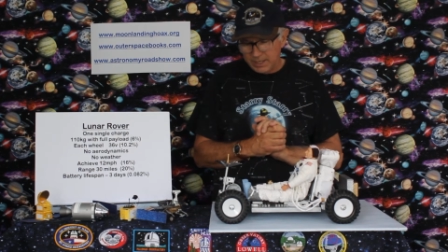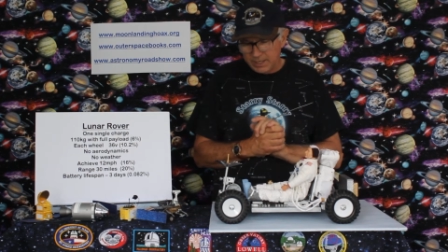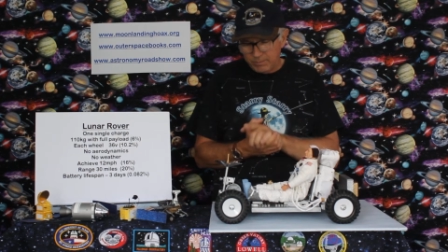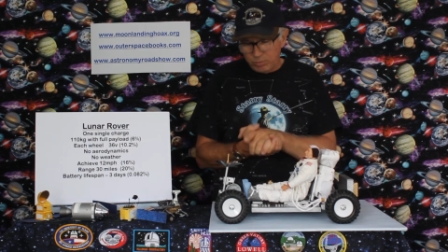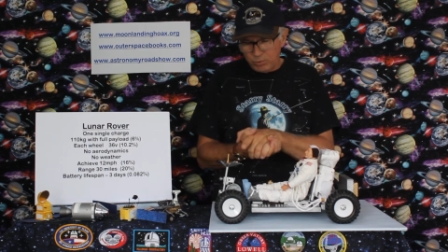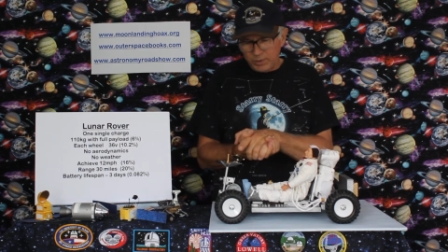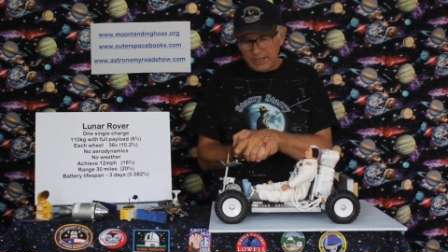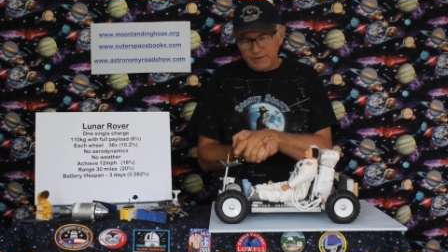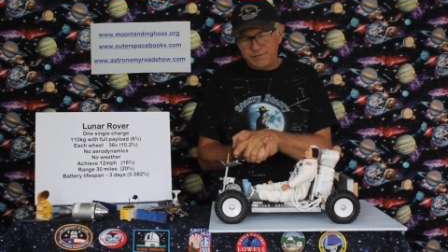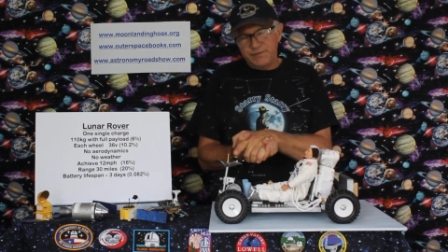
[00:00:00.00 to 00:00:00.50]
But
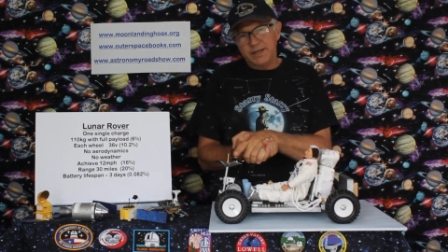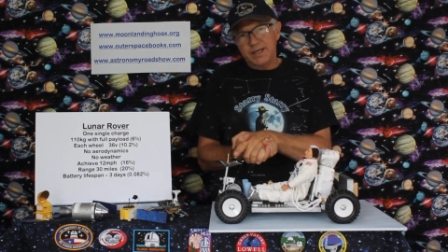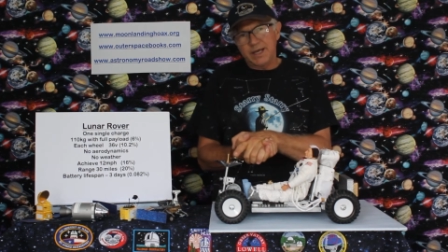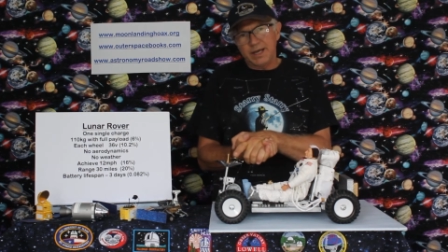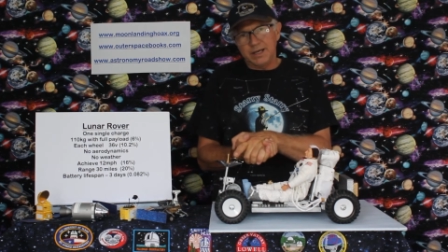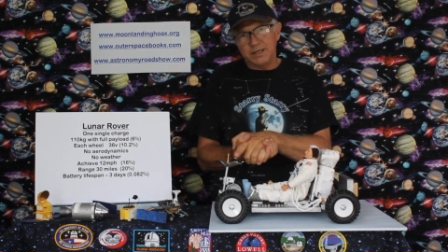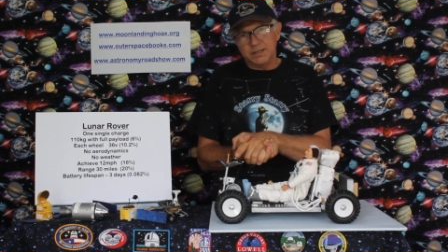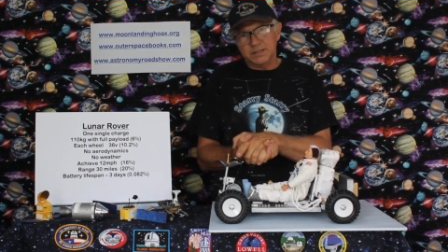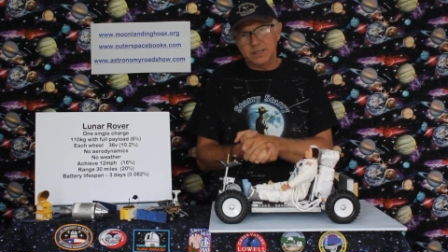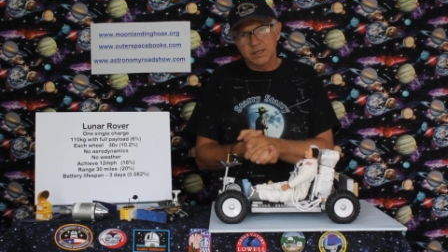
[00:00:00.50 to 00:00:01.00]
what you
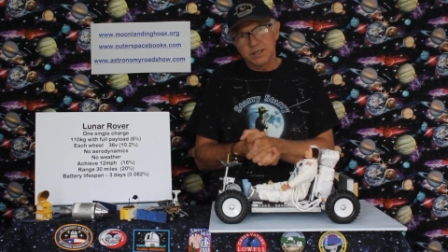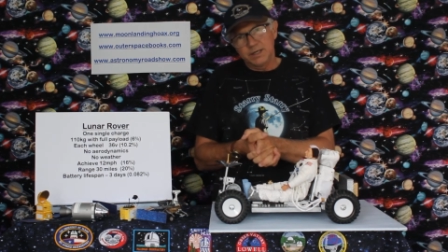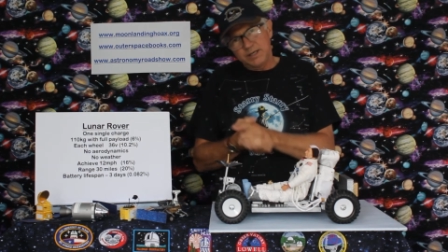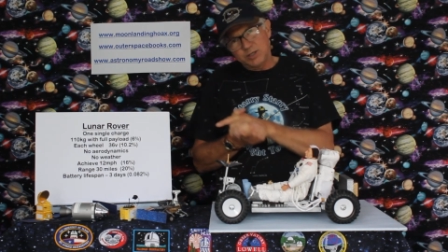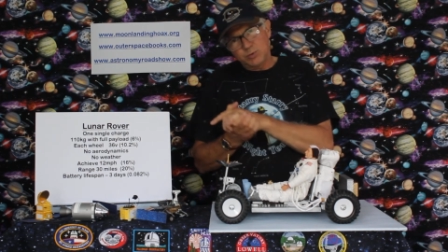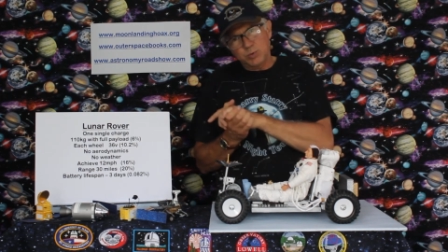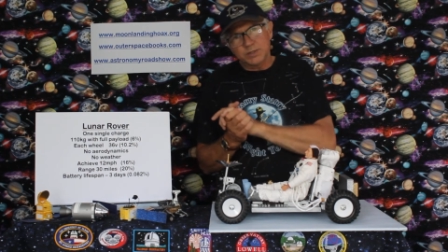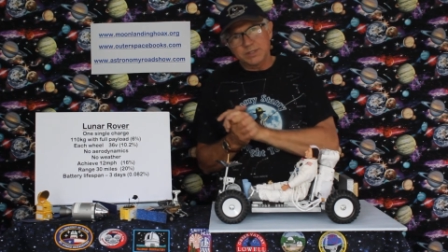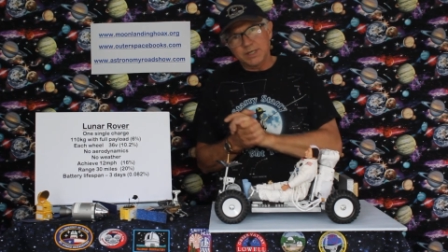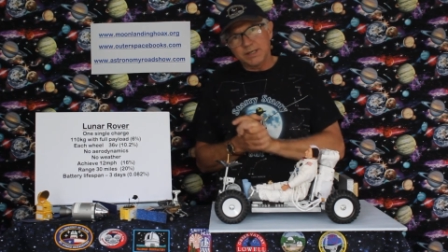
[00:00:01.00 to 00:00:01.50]
forget
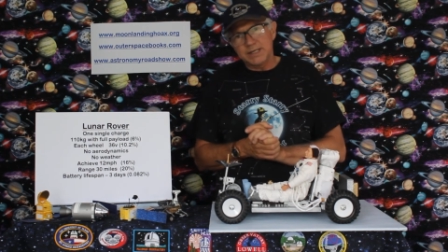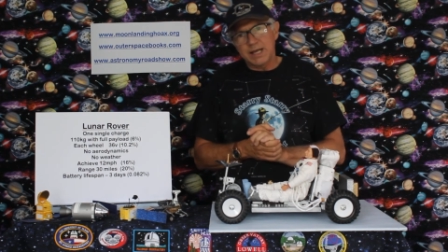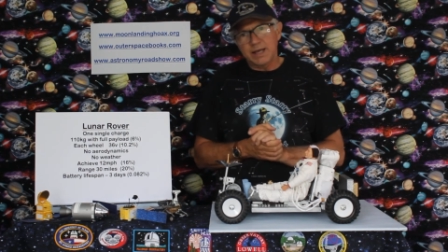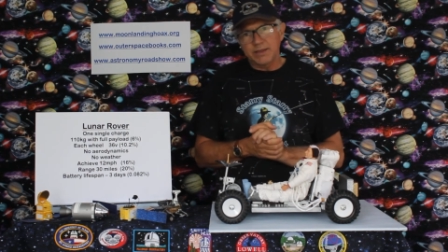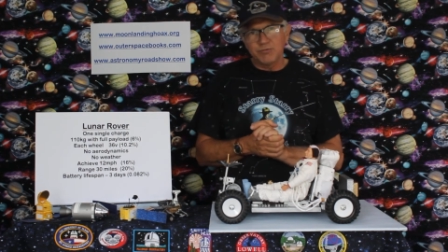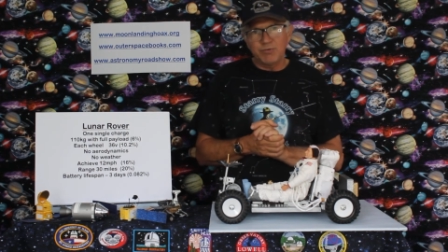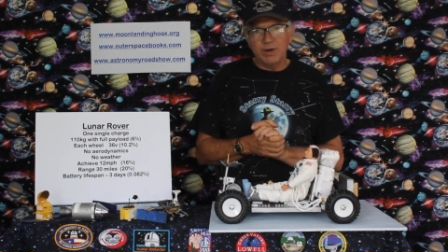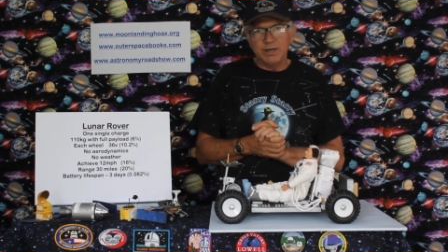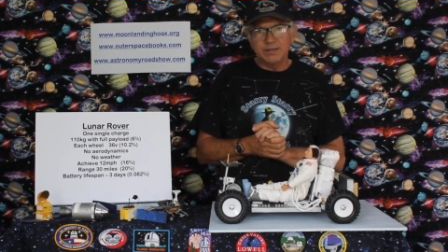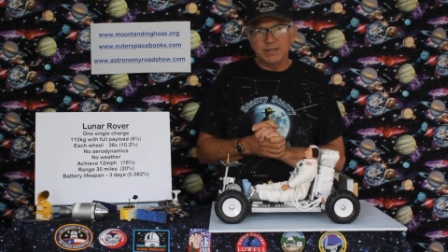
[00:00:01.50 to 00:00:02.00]
is what's at the
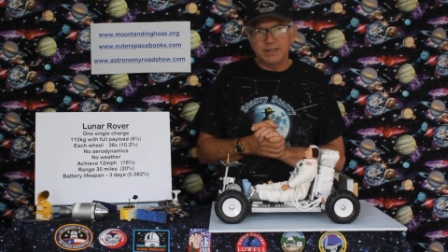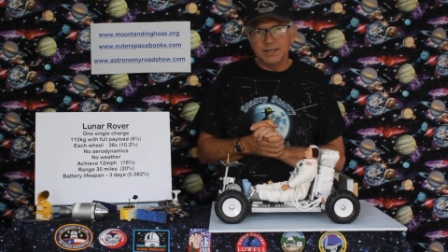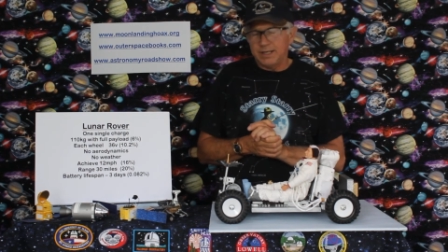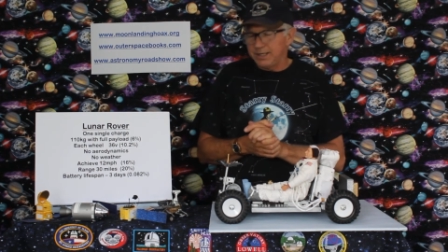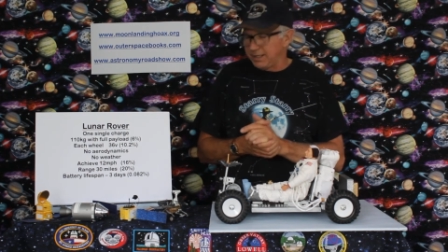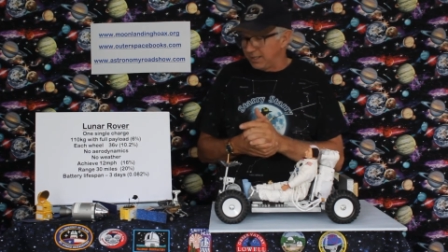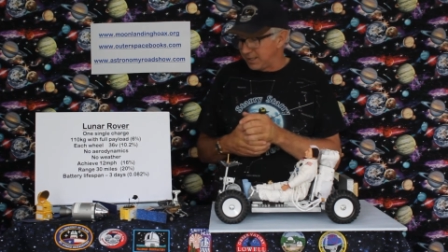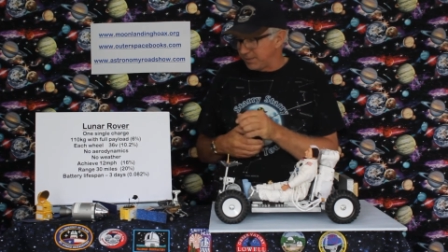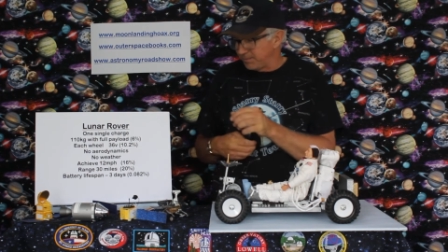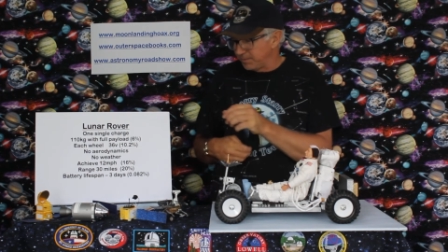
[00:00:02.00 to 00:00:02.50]
other end of the
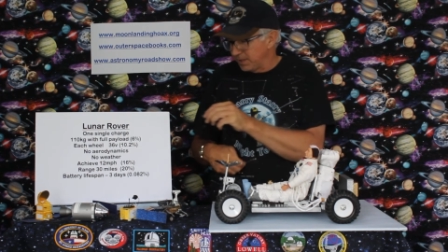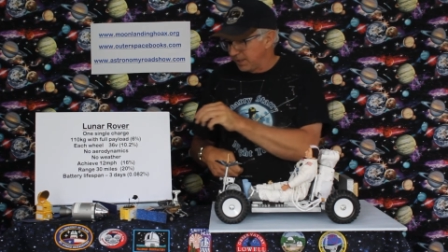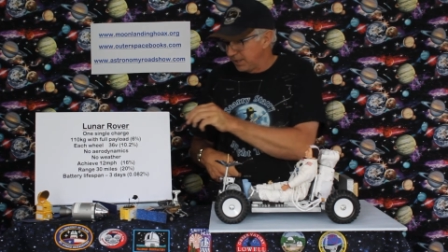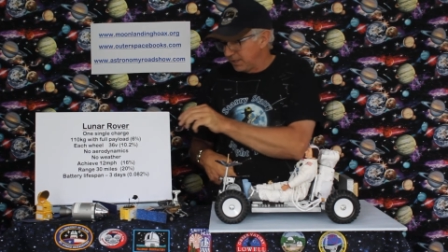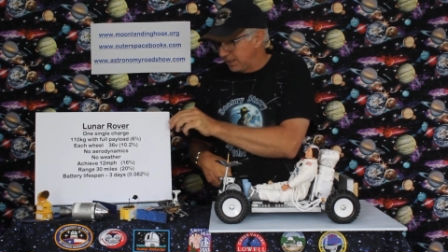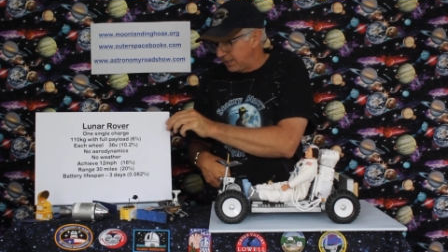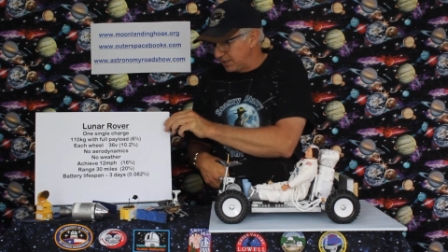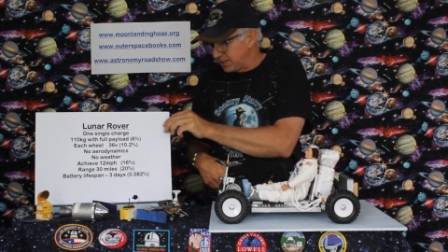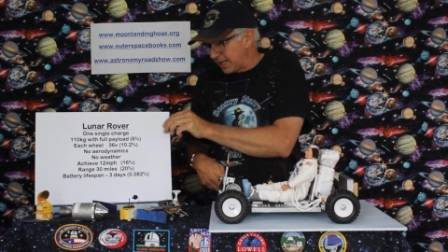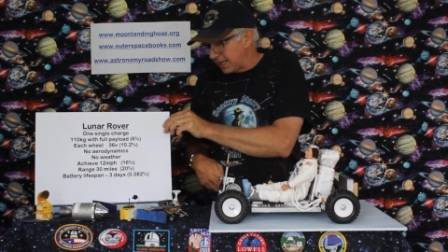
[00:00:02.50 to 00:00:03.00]
link.
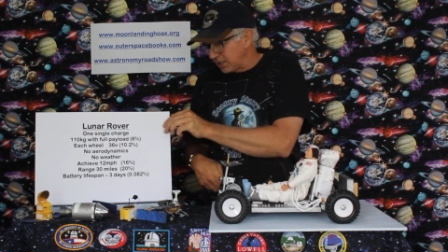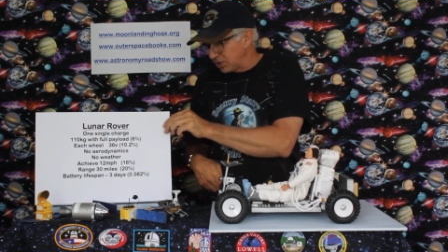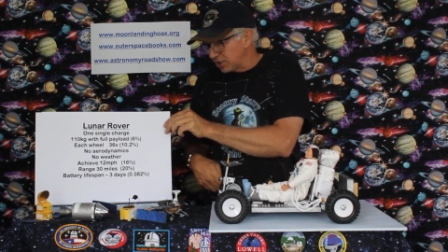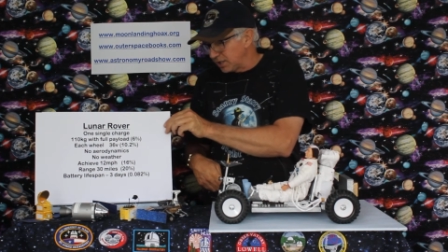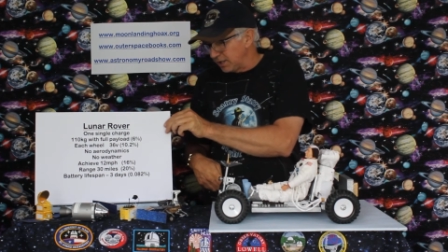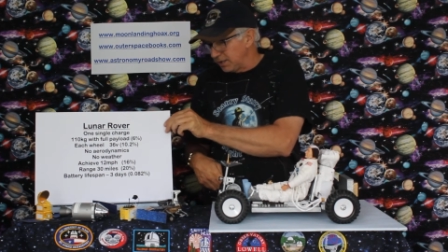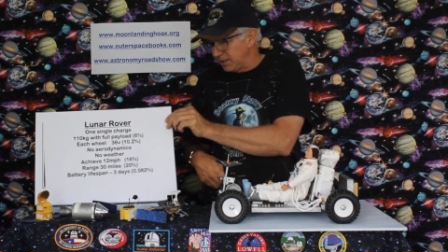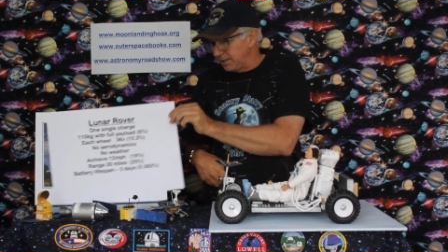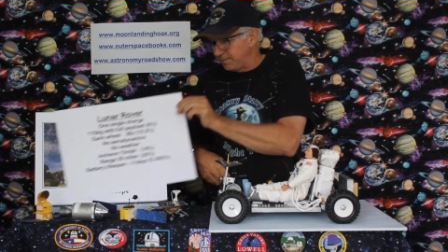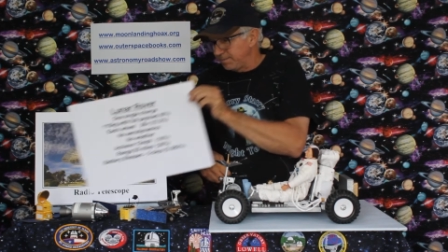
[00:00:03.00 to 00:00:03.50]
It's
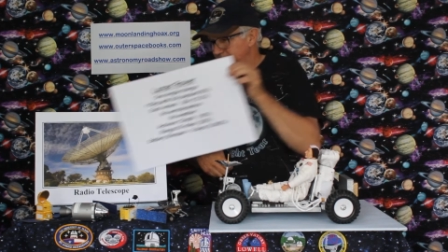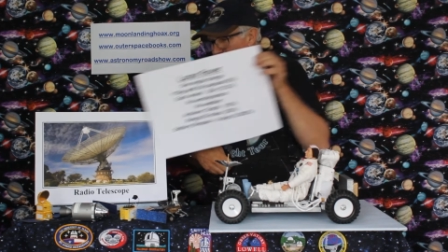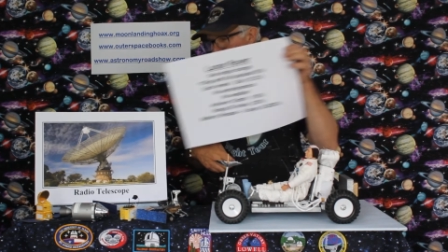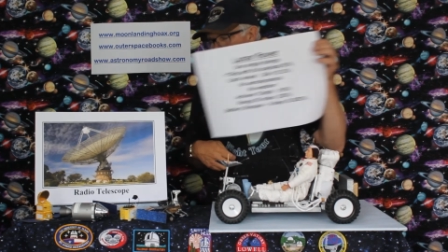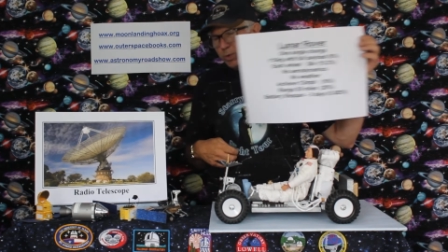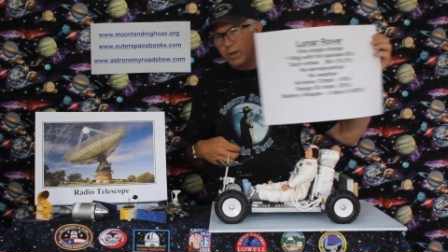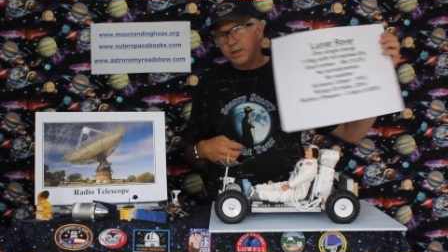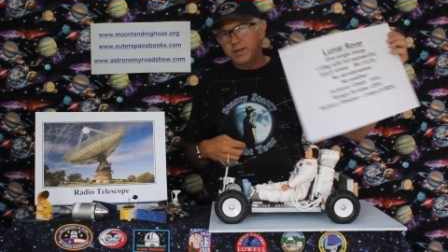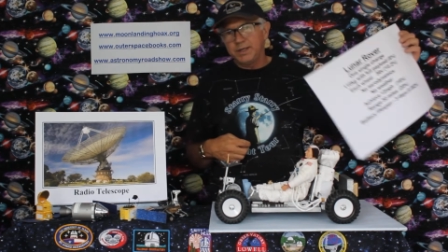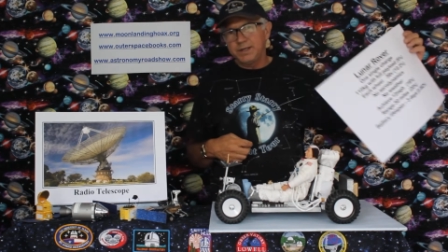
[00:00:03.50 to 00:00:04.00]
actually
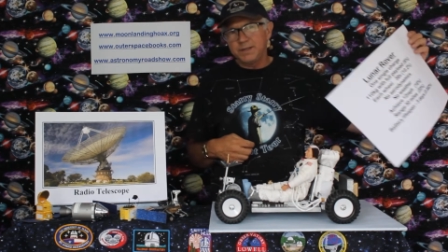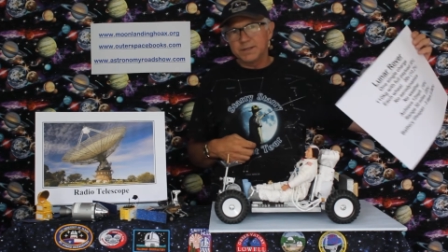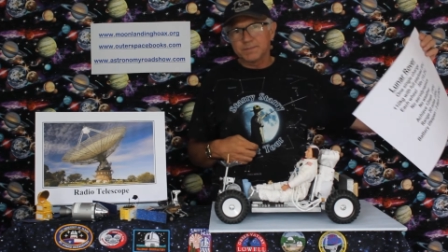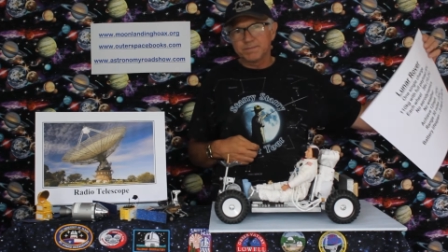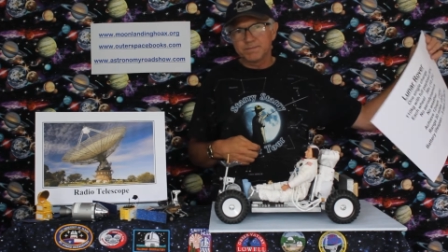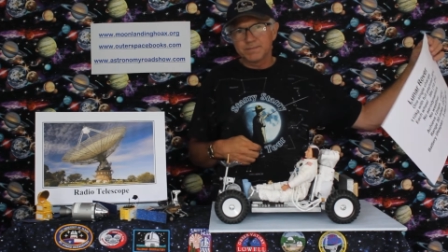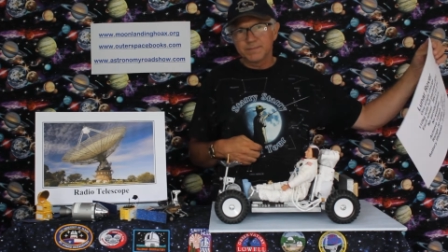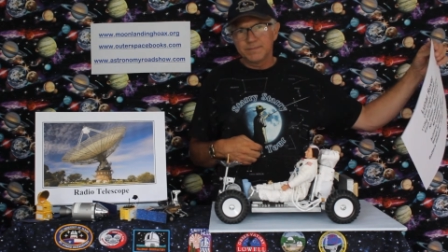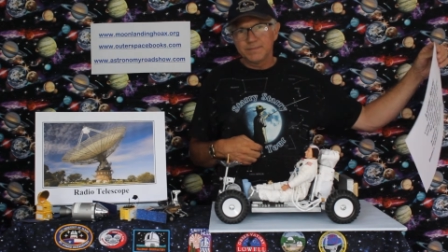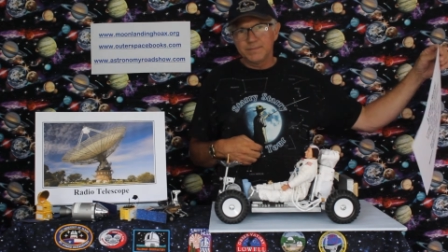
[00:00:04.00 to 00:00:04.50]
one of these.
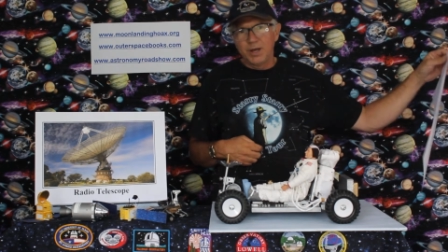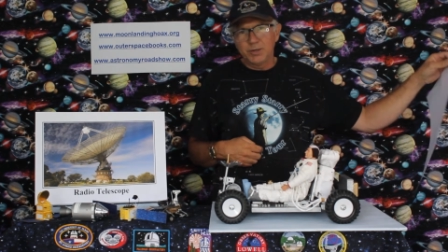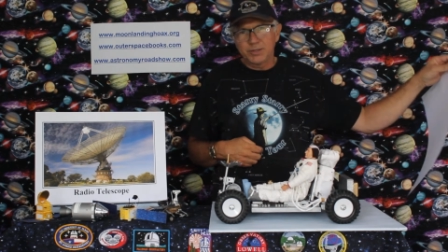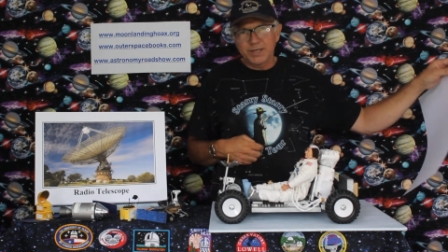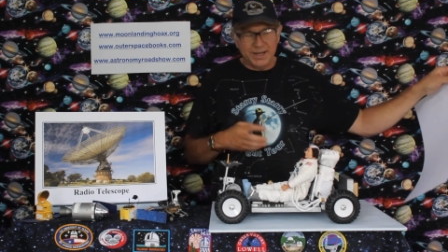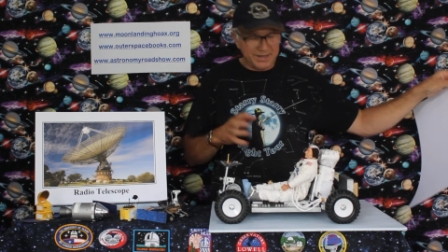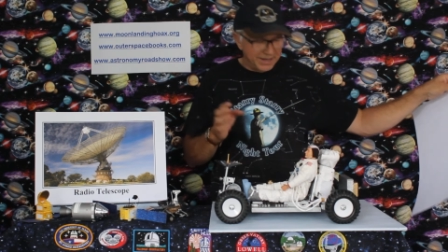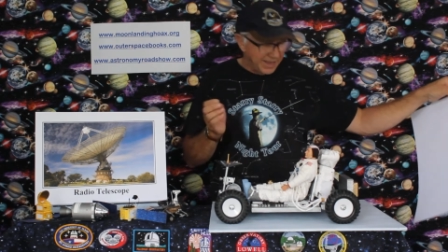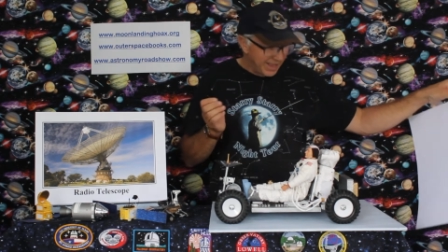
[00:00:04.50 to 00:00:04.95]
Okay,